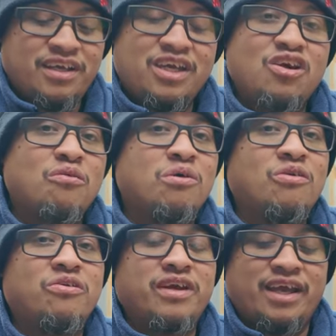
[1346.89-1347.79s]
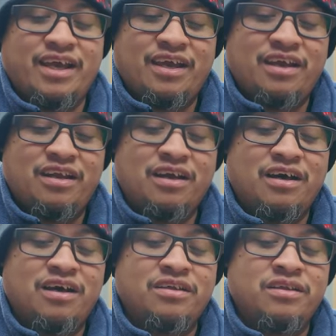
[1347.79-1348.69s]
eco mode and
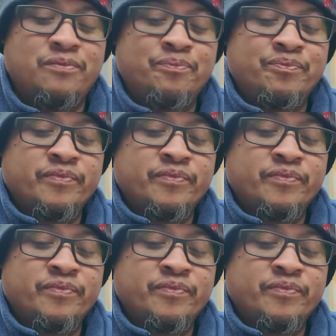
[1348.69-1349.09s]
on